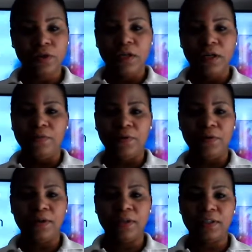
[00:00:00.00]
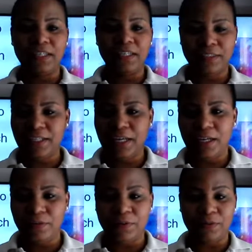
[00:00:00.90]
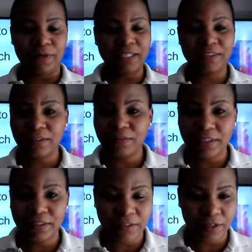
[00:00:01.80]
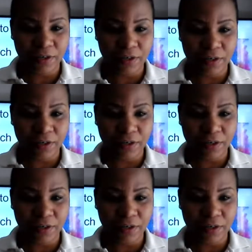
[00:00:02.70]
for this year, for the rest of this term,